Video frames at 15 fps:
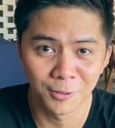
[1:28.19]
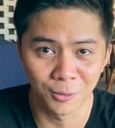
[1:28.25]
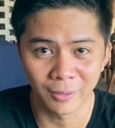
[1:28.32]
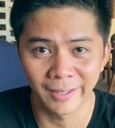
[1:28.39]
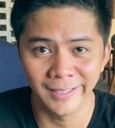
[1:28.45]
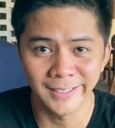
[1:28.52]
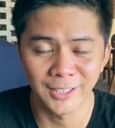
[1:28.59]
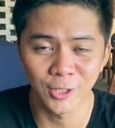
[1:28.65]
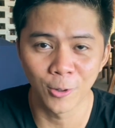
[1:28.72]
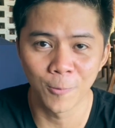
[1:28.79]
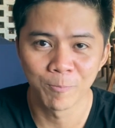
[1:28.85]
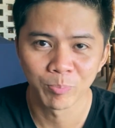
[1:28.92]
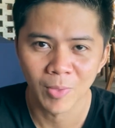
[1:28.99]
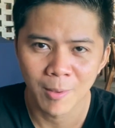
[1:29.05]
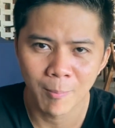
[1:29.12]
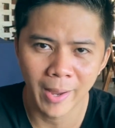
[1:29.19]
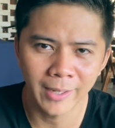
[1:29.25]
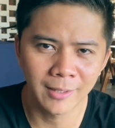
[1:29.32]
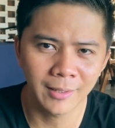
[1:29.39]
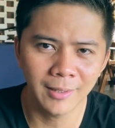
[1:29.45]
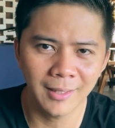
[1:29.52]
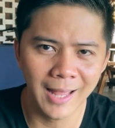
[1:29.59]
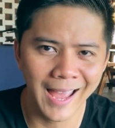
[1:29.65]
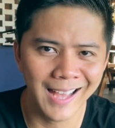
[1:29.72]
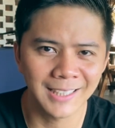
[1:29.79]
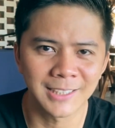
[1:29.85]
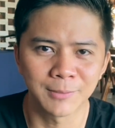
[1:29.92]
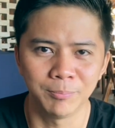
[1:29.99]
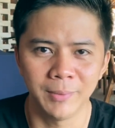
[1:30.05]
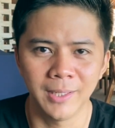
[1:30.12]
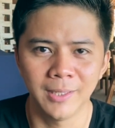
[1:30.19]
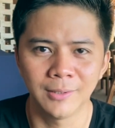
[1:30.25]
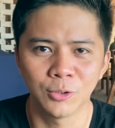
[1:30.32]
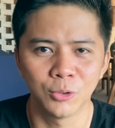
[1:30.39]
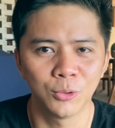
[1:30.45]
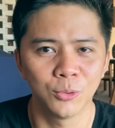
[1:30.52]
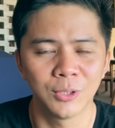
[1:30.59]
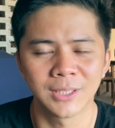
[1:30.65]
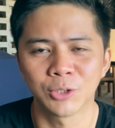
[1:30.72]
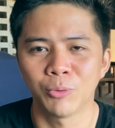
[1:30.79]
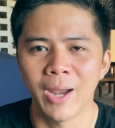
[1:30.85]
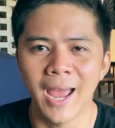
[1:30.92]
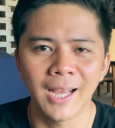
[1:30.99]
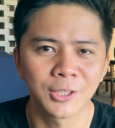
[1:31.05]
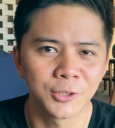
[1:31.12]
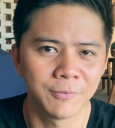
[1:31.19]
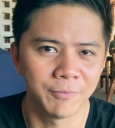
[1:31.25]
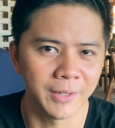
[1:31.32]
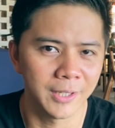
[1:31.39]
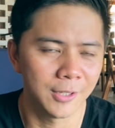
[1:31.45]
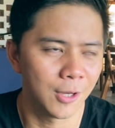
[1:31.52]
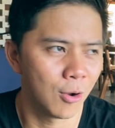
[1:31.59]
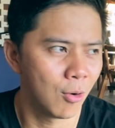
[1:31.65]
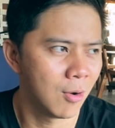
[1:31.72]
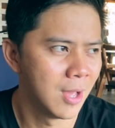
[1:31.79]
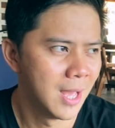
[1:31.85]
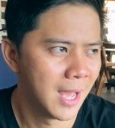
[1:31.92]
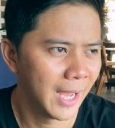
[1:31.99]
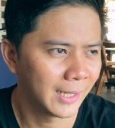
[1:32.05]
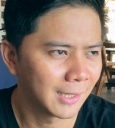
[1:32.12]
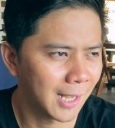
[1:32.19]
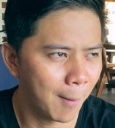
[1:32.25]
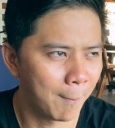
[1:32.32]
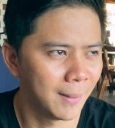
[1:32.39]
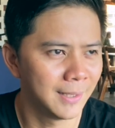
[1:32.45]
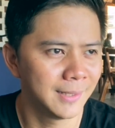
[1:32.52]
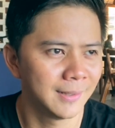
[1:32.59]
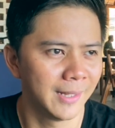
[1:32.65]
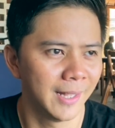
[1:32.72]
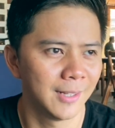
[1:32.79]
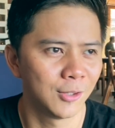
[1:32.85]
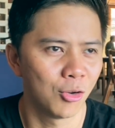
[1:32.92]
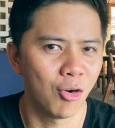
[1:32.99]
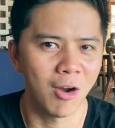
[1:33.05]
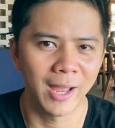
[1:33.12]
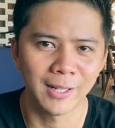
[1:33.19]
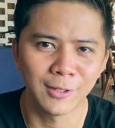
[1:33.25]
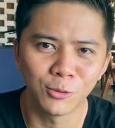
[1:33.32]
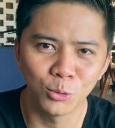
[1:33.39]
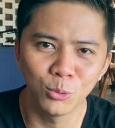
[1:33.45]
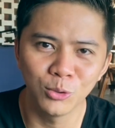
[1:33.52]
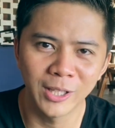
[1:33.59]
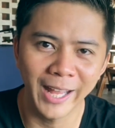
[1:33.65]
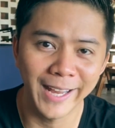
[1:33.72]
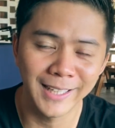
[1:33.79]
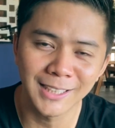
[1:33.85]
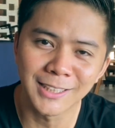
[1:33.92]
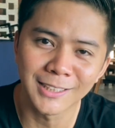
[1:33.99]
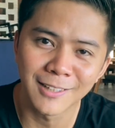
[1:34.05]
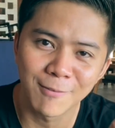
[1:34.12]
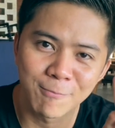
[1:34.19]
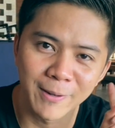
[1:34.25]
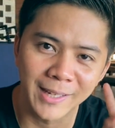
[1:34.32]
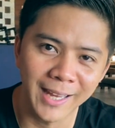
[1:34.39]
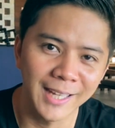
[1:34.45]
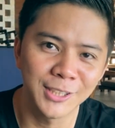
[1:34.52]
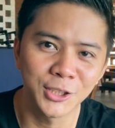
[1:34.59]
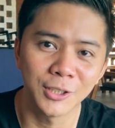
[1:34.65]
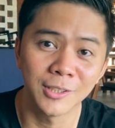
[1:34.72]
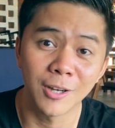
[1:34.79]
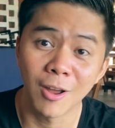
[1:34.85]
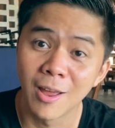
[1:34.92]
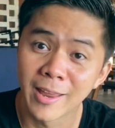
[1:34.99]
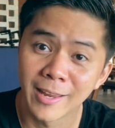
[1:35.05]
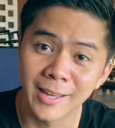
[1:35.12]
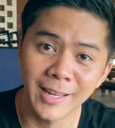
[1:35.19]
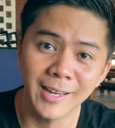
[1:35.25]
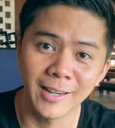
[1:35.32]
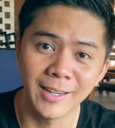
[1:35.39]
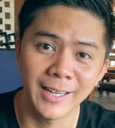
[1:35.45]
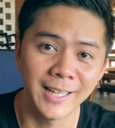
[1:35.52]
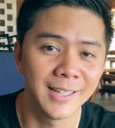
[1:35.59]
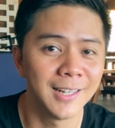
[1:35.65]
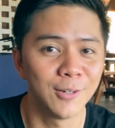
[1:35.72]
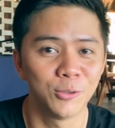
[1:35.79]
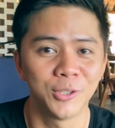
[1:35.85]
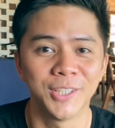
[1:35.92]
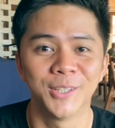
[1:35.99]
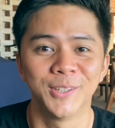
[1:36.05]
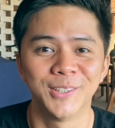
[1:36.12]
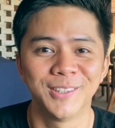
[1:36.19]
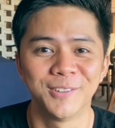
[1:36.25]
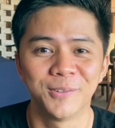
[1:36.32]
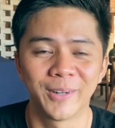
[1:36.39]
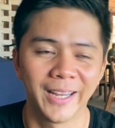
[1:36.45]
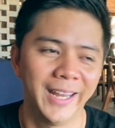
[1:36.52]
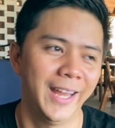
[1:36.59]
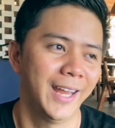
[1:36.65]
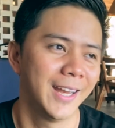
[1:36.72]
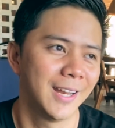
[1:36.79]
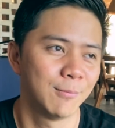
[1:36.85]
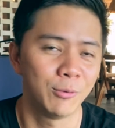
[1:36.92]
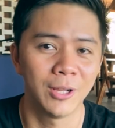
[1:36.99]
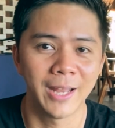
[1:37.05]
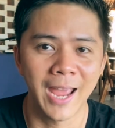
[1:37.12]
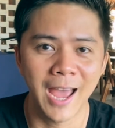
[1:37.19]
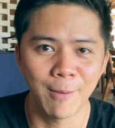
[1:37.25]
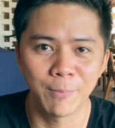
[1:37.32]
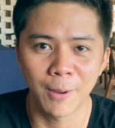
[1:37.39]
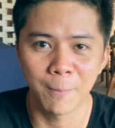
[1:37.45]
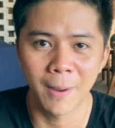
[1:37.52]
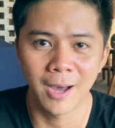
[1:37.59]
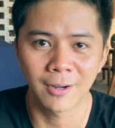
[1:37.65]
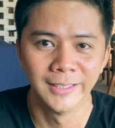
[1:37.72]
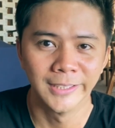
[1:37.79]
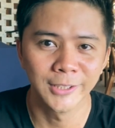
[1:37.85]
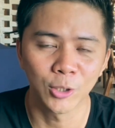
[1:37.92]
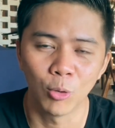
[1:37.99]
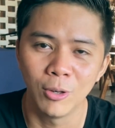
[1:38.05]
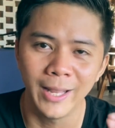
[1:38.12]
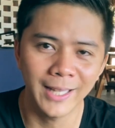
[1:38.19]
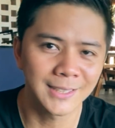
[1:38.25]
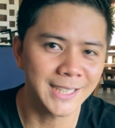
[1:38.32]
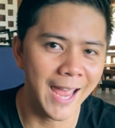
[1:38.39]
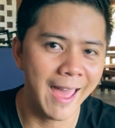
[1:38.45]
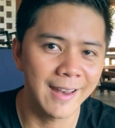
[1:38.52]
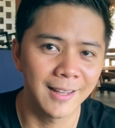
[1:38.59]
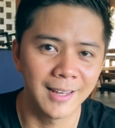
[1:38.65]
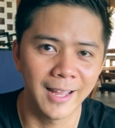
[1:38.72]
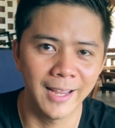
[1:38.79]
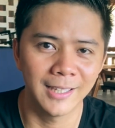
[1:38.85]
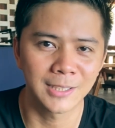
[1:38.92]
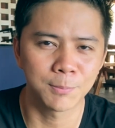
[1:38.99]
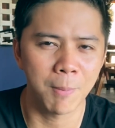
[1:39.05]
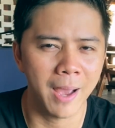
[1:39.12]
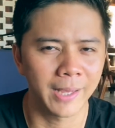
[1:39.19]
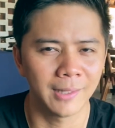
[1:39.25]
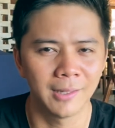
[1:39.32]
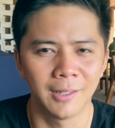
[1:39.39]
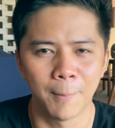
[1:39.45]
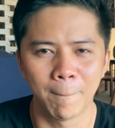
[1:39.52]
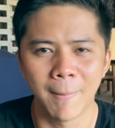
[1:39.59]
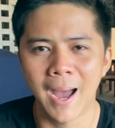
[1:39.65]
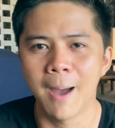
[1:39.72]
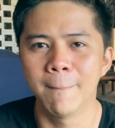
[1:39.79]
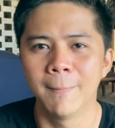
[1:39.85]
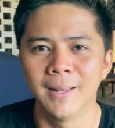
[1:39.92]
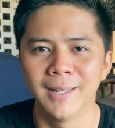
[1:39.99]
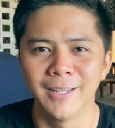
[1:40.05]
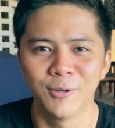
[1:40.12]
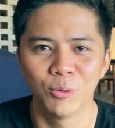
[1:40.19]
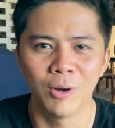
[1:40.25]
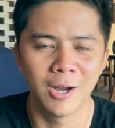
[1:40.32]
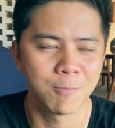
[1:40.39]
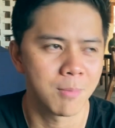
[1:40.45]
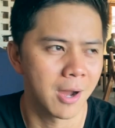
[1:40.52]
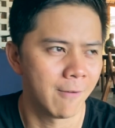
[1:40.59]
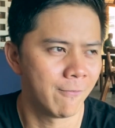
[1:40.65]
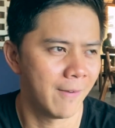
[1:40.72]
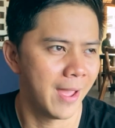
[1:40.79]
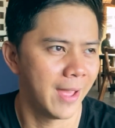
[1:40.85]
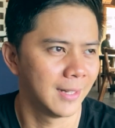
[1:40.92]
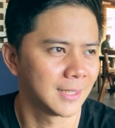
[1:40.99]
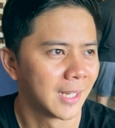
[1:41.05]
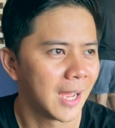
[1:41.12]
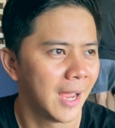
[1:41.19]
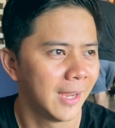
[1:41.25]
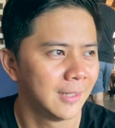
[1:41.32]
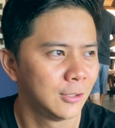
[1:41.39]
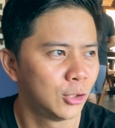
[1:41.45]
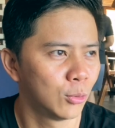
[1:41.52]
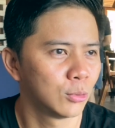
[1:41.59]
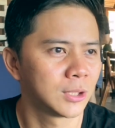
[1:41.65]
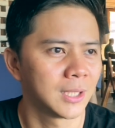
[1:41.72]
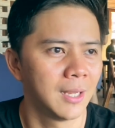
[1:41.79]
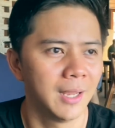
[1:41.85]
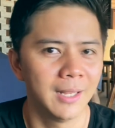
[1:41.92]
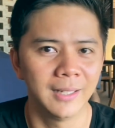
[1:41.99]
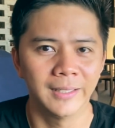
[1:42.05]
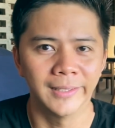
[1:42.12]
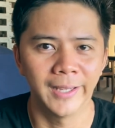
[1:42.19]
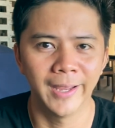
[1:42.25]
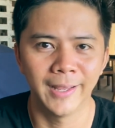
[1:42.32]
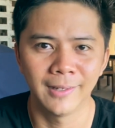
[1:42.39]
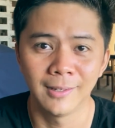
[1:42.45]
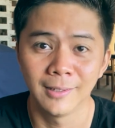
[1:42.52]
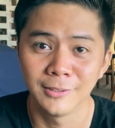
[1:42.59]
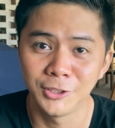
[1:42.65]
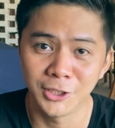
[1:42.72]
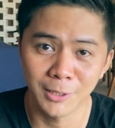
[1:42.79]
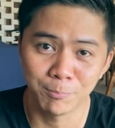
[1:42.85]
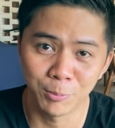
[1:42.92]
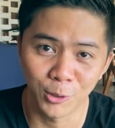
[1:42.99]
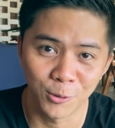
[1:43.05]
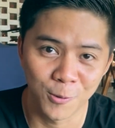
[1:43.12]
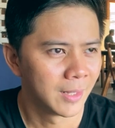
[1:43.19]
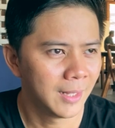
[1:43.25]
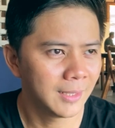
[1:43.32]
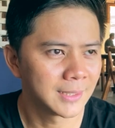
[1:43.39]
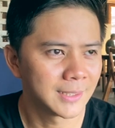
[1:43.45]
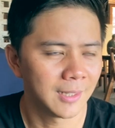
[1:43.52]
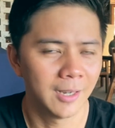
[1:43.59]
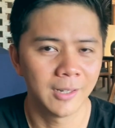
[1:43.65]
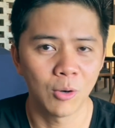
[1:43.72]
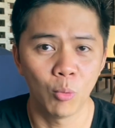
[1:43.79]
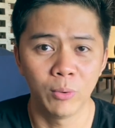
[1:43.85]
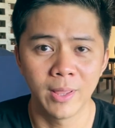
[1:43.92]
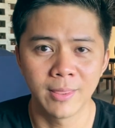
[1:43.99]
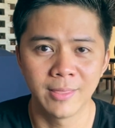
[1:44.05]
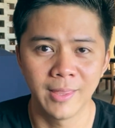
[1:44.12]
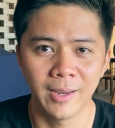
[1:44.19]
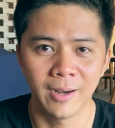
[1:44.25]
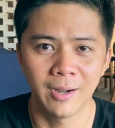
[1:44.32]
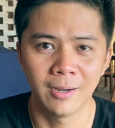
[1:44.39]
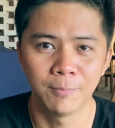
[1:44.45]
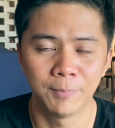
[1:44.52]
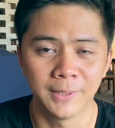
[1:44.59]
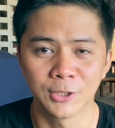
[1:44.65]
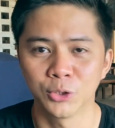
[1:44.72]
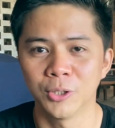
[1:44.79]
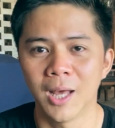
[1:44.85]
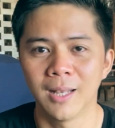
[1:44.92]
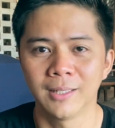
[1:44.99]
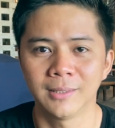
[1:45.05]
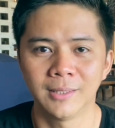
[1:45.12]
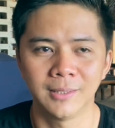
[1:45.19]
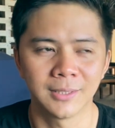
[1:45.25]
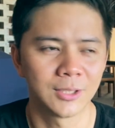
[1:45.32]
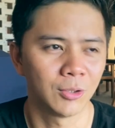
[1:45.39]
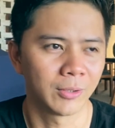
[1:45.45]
Okay, so my girl asked me to do this reaction video at kapalit nito ay 2 days vacation here in La Union. Okay, and I'm really happy about it. So let's analyze bakit nababaliw ang mga fans kay Dosan and JiPyeong. Let's start with their personalities.